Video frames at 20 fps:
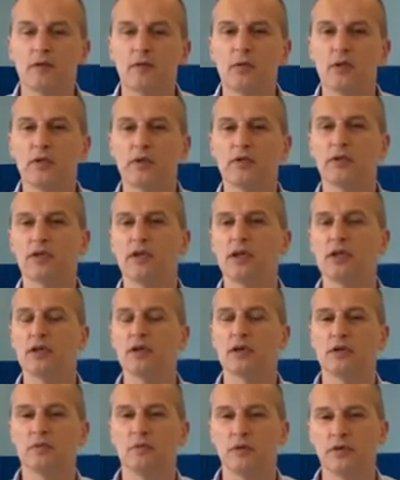
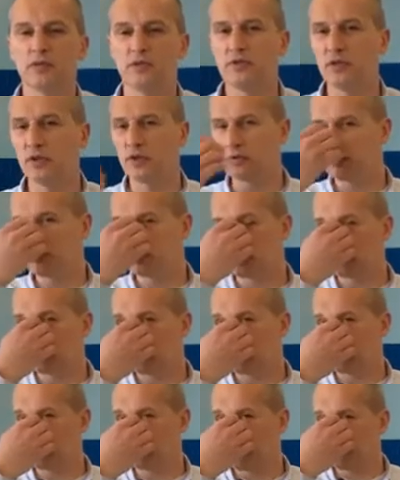with those
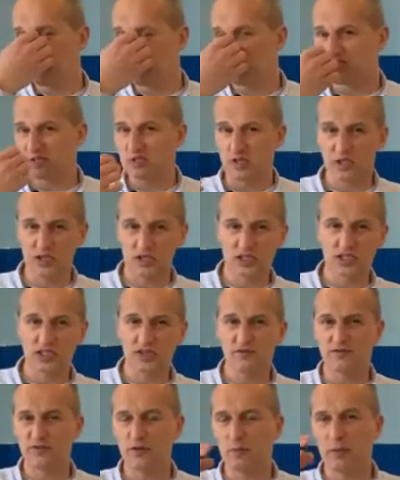
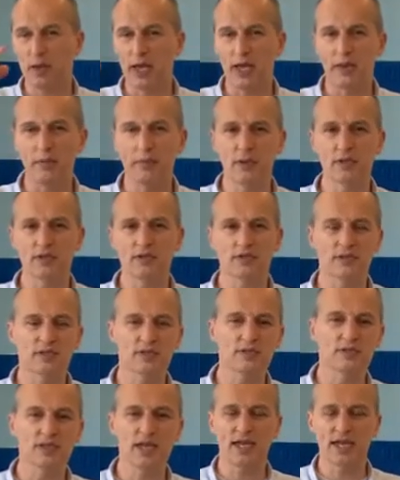searching for babies
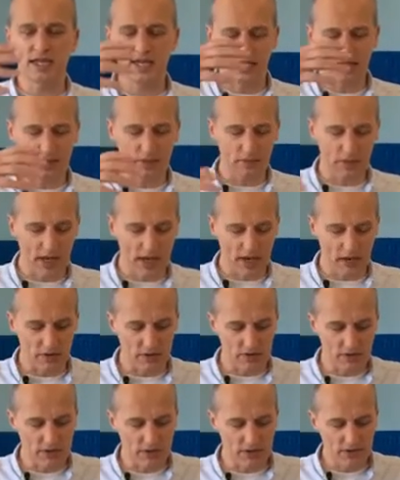and taking them
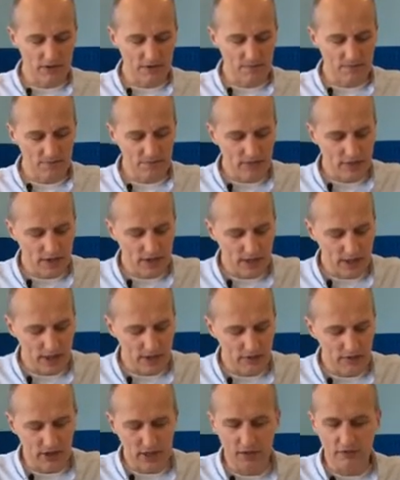out,
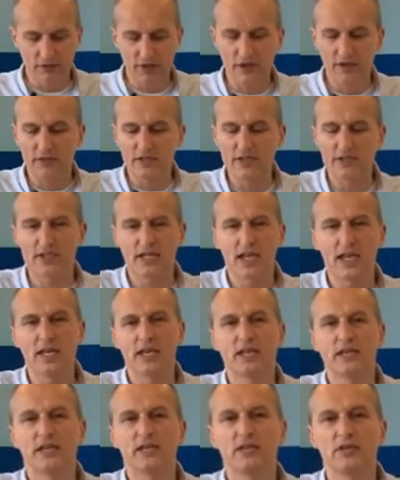hearing of others
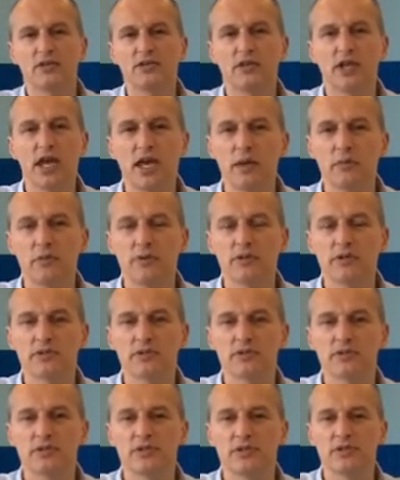taken, your
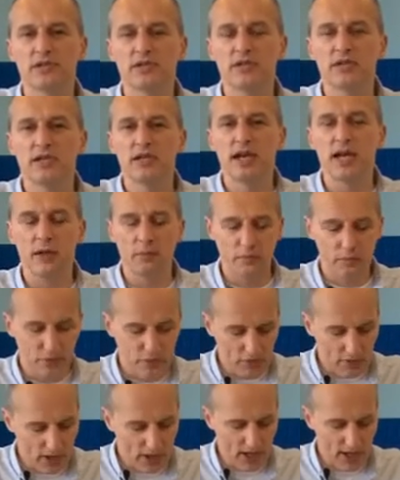neighbors, and
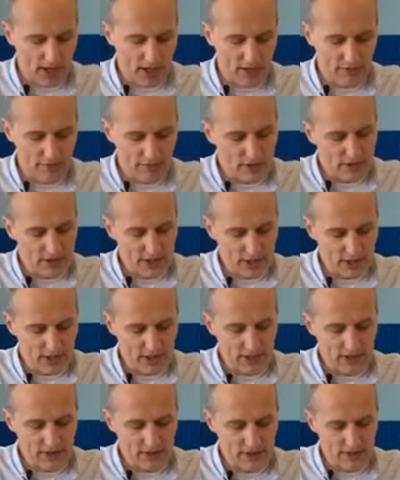praying every
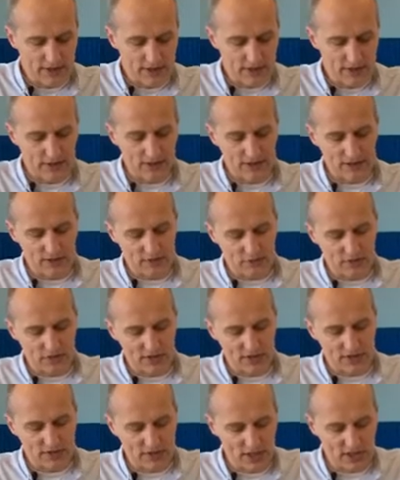day. It's what
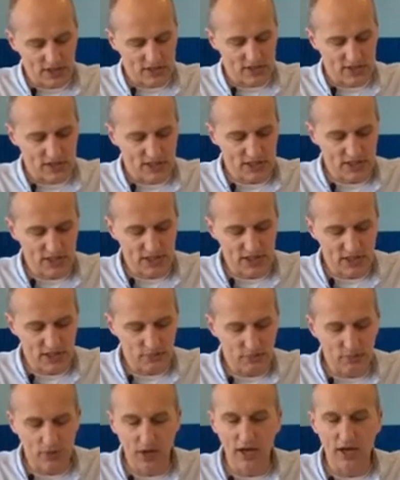it says, she did
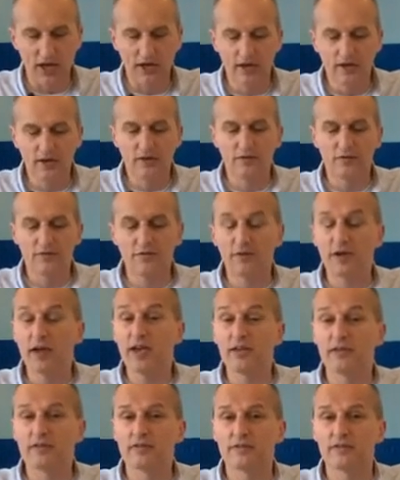it by
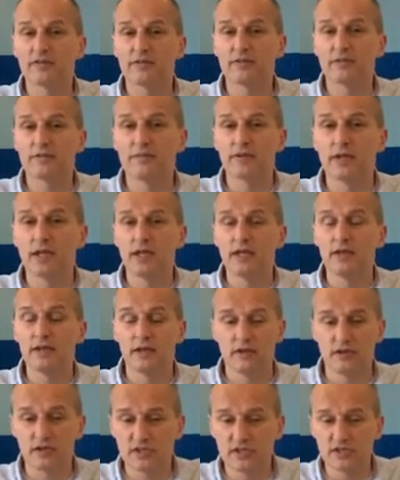faith.
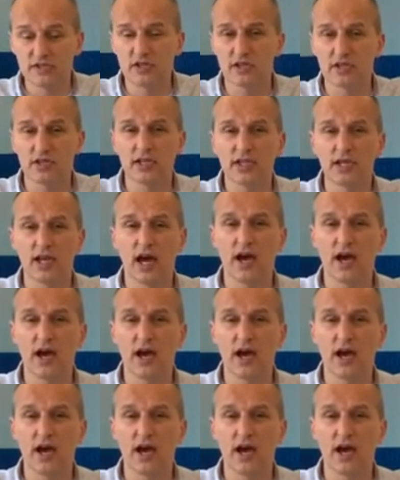There are certainly